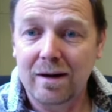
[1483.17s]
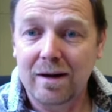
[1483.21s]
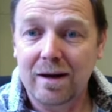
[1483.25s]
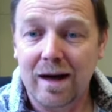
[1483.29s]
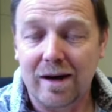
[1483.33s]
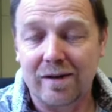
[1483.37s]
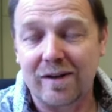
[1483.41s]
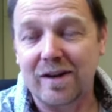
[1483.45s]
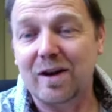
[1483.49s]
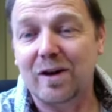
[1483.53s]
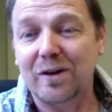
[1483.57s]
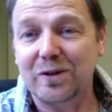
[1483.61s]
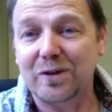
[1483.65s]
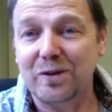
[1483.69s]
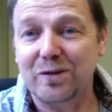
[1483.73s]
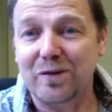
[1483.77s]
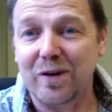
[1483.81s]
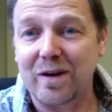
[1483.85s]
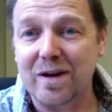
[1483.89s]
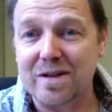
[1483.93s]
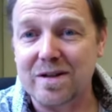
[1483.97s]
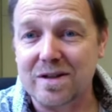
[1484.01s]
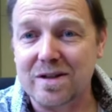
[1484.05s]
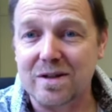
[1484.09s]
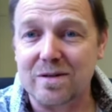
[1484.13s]
And they all do
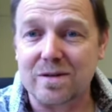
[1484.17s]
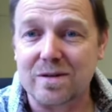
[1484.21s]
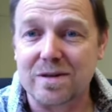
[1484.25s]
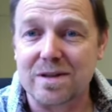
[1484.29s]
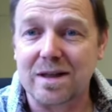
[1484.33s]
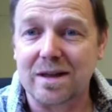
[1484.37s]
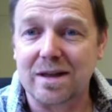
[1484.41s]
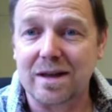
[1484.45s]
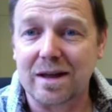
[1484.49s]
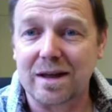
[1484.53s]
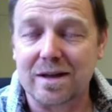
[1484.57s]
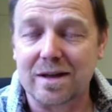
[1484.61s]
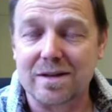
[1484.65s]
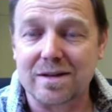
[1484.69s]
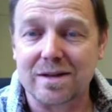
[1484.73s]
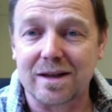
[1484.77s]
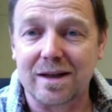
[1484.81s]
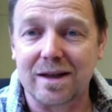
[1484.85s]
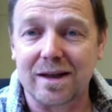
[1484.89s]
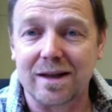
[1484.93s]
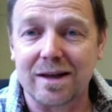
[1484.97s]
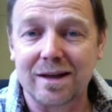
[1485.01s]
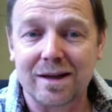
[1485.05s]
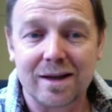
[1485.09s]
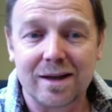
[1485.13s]
various interesting things.
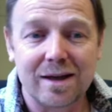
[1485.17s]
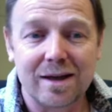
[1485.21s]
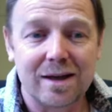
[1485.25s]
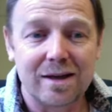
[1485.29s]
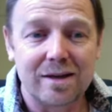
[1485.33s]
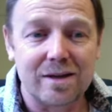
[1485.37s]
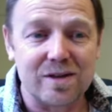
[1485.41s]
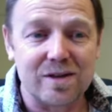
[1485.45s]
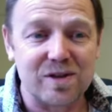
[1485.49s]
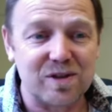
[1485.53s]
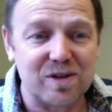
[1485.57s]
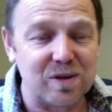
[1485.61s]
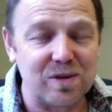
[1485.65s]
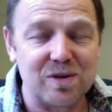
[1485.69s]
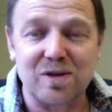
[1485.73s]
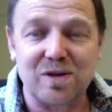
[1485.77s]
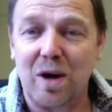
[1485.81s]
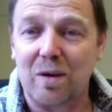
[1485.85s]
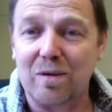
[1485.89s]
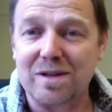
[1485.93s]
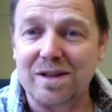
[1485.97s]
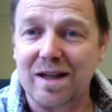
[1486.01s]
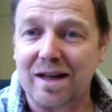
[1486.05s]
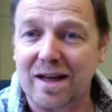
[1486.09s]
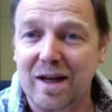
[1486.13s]
The, the students
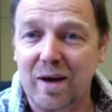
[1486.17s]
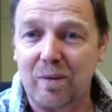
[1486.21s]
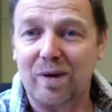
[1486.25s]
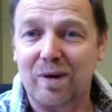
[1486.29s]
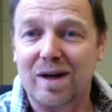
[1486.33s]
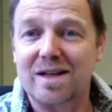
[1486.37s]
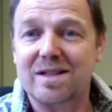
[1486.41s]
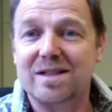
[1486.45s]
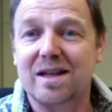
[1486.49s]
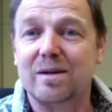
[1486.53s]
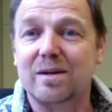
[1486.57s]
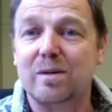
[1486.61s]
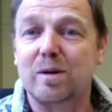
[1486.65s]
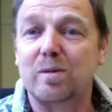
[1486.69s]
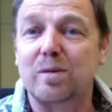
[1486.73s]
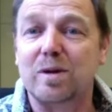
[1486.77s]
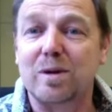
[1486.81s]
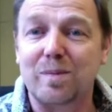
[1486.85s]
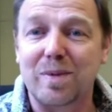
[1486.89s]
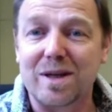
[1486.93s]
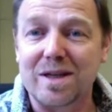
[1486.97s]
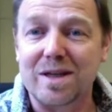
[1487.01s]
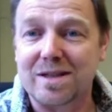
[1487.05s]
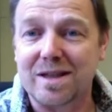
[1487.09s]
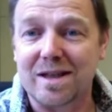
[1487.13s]
always like it when I send them to
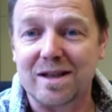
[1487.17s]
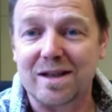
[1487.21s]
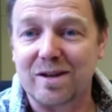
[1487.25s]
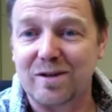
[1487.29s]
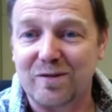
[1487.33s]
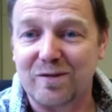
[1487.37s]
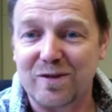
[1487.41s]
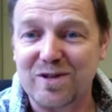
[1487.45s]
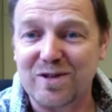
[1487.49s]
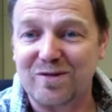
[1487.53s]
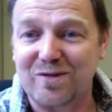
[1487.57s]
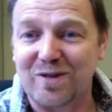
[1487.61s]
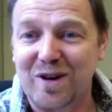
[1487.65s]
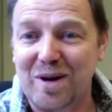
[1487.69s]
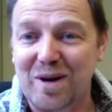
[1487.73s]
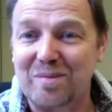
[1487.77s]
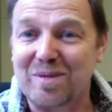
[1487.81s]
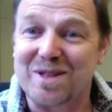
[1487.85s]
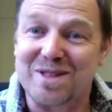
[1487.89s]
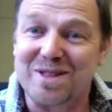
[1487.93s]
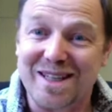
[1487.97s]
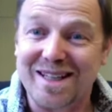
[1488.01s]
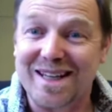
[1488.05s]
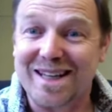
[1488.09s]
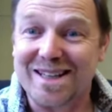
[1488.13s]
BC to the fish farm
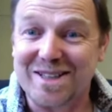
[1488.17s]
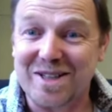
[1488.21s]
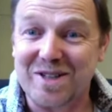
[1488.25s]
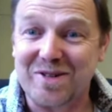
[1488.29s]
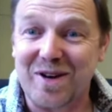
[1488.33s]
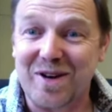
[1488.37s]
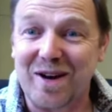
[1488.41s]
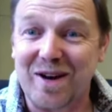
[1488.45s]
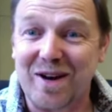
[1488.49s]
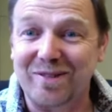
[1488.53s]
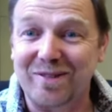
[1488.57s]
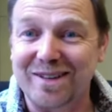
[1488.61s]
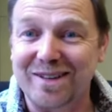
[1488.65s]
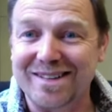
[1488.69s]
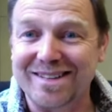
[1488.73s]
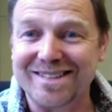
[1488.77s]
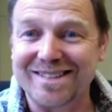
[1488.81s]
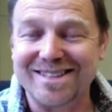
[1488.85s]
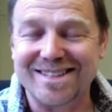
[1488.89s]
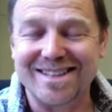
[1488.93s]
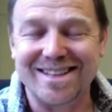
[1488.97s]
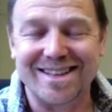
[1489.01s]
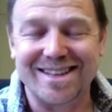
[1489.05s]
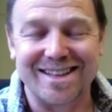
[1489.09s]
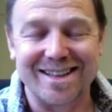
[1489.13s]
because they get to travel and
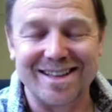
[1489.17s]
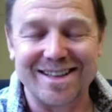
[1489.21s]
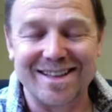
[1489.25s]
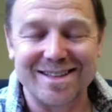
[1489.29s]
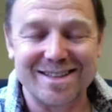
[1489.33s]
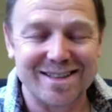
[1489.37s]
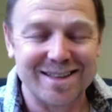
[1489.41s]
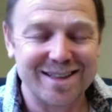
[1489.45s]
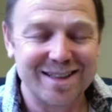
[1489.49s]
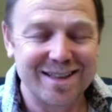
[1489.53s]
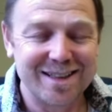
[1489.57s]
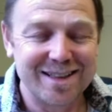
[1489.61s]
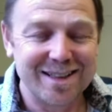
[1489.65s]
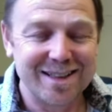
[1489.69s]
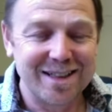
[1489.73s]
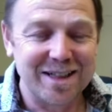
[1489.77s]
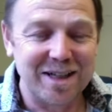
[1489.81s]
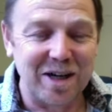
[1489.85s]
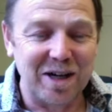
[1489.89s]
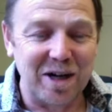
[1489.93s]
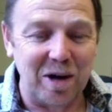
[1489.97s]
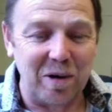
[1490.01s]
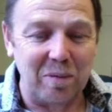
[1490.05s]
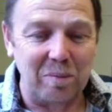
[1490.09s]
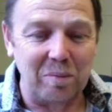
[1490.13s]
see things.
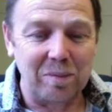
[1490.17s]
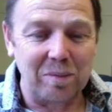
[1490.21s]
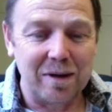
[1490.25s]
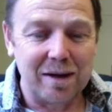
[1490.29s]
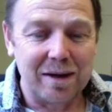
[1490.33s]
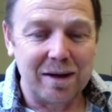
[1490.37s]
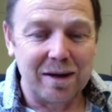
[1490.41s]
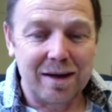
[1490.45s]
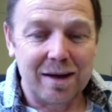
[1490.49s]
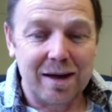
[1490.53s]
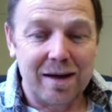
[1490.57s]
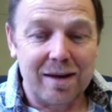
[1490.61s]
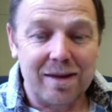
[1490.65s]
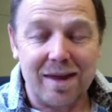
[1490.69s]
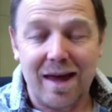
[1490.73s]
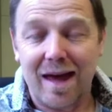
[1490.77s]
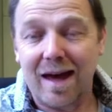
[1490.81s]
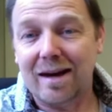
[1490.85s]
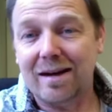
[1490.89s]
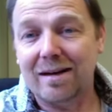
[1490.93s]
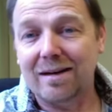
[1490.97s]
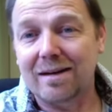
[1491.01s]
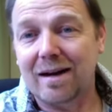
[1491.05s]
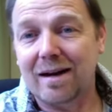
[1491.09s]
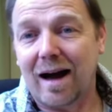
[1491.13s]
Um,
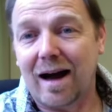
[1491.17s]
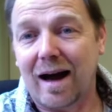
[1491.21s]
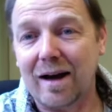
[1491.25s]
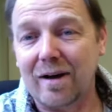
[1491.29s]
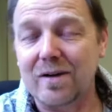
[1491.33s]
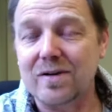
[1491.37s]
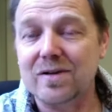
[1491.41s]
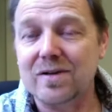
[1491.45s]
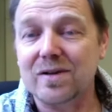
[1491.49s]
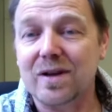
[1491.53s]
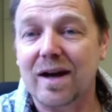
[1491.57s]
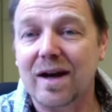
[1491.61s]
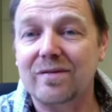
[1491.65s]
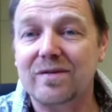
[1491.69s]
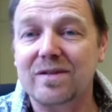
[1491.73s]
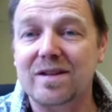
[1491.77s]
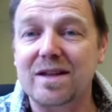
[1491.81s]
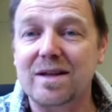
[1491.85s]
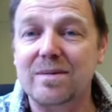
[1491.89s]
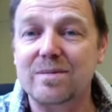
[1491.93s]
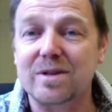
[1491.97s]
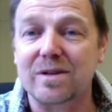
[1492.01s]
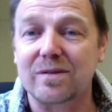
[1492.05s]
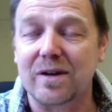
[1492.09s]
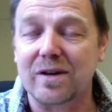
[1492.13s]
then I also have
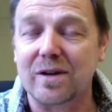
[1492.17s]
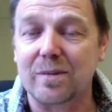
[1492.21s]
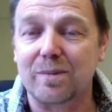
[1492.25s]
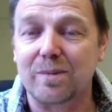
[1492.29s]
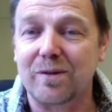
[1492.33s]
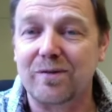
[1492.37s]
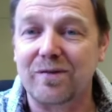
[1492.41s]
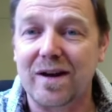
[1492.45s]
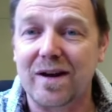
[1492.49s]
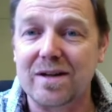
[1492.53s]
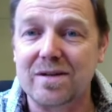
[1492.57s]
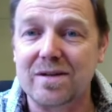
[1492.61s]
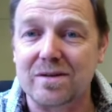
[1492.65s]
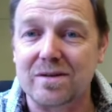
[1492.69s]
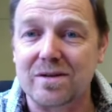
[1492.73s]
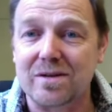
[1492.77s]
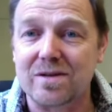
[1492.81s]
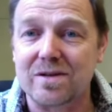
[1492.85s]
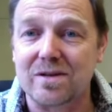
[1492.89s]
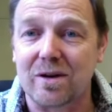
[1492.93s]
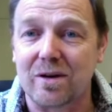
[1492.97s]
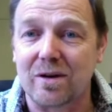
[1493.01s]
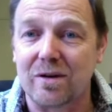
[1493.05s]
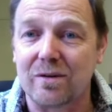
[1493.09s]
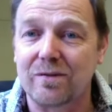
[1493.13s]
teams of other professors.
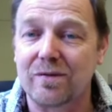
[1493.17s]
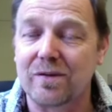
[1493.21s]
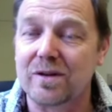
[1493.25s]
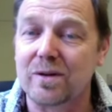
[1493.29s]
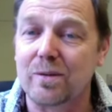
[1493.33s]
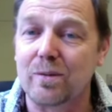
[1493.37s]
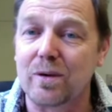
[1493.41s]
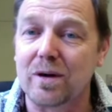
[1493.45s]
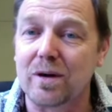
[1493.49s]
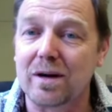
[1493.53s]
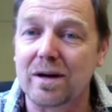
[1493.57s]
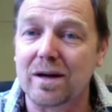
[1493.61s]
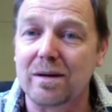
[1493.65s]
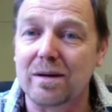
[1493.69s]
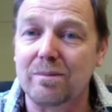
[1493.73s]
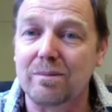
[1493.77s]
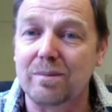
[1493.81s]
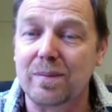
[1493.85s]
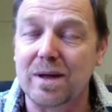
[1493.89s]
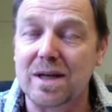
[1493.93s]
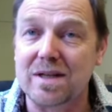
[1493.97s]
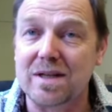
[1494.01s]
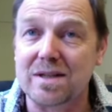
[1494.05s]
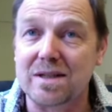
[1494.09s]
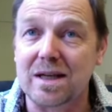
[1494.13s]
So for the work in
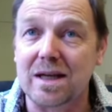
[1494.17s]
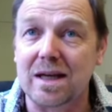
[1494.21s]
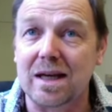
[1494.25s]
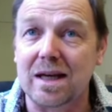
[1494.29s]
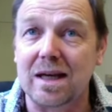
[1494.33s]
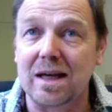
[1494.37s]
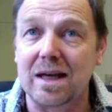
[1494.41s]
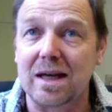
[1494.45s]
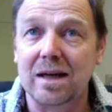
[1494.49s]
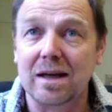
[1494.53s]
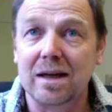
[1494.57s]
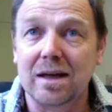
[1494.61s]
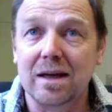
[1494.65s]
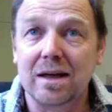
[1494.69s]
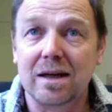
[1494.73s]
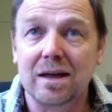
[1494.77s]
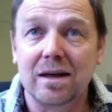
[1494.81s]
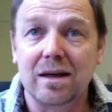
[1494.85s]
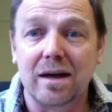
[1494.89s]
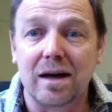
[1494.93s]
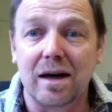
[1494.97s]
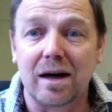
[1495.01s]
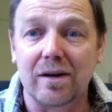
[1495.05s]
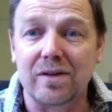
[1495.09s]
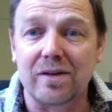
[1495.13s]
BC,
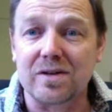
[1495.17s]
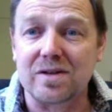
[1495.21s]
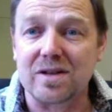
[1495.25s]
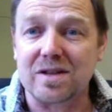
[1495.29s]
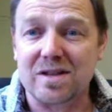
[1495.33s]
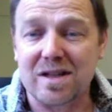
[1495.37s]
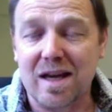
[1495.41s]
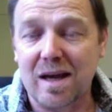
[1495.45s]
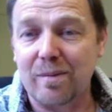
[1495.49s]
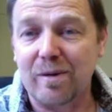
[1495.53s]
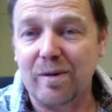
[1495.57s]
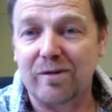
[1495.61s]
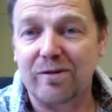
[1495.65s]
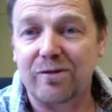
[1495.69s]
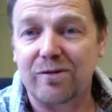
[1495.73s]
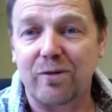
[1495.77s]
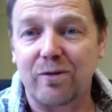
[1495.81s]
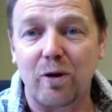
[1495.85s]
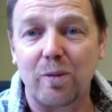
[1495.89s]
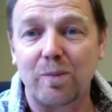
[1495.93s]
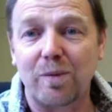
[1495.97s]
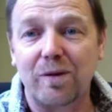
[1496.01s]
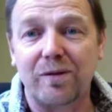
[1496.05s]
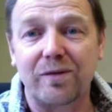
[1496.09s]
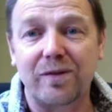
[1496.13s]
uh, there's a team of
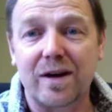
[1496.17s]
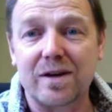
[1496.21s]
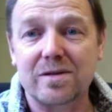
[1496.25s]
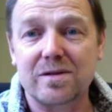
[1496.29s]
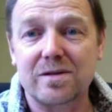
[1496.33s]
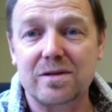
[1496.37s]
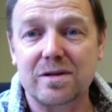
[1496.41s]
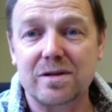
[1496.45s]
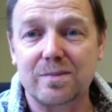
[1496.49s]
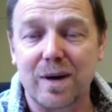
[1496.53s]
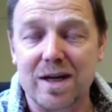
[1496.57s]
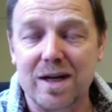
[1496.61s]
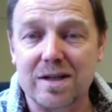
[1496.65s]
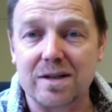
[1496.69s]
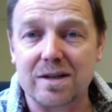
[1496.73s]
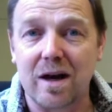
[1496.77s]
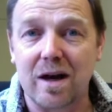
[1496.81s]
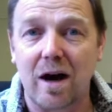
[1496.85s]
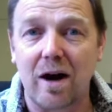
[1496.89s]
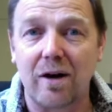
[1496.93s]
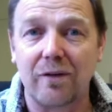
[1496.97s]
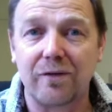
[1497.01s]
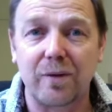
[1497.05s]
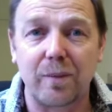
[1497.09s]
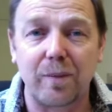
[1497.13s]
four professors
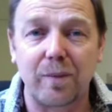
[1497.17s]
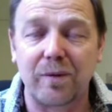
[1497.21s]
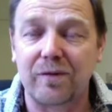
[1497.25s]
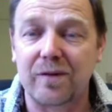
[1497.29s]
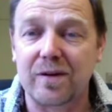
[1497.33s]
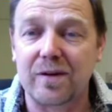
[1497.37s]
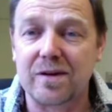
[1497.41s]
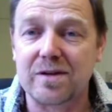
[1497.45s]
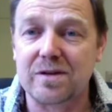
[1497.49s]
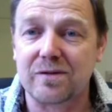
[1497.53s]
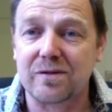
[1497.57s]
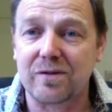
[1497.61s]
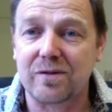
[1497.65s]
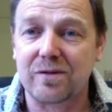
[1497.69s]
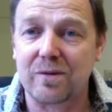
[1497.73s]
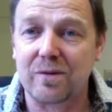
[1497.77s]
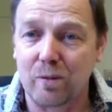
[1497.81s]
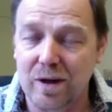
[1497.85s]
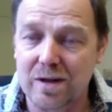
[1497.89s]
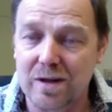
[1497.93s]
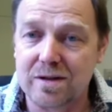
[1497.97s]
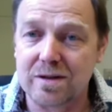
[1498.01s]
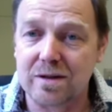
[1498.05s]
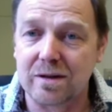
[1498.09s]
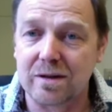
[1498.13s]
myself, a professor from
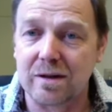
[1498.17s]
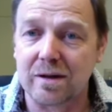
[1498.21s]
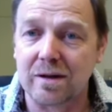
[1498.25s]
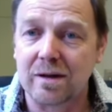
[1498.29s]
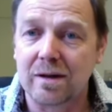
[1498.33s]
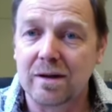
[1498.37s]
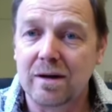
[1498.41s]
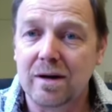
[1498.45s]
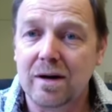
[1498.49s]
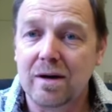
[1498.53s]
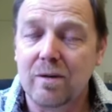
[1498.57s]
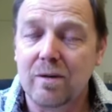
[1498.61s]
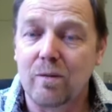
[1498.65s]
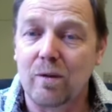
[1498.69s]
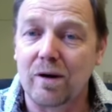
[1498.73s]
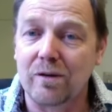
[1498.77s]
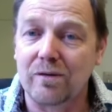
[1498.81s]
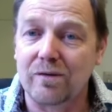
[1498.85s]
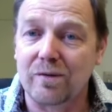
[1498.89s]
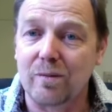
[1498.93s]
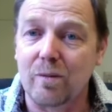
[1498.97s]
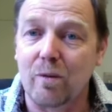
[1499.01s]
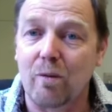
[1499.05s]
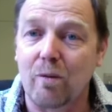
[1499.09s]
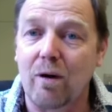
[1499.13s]
Windsor, one
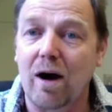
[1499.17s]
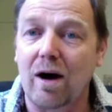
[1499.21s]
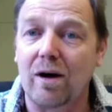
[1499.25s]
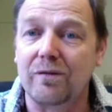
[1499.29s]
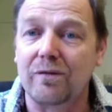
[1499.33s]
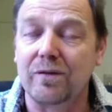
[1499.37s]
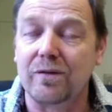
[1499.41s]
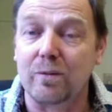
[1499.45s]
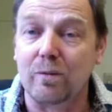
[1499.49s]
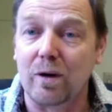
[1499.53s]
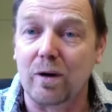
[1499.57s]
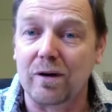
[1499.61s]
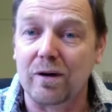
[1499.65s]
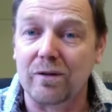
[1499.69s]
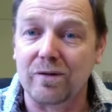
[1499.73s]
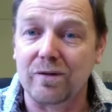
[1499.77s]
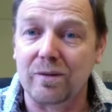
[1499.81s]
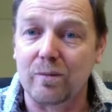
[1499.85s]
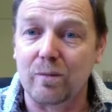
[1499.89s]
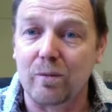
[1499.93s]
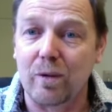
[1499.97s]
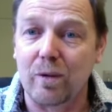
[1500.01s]
from Guelph, and one from